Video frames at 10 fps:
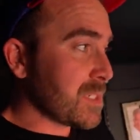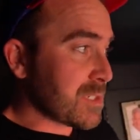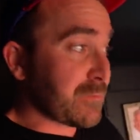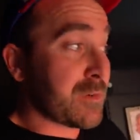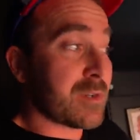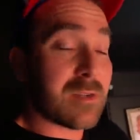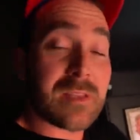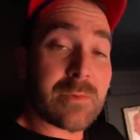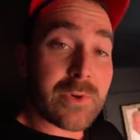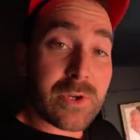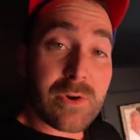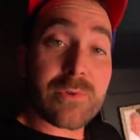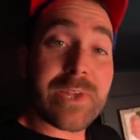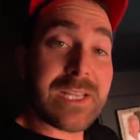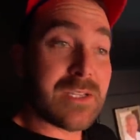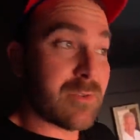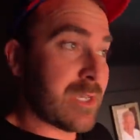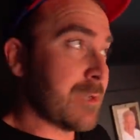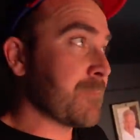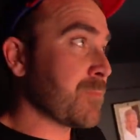different than what you're already
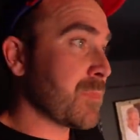doing.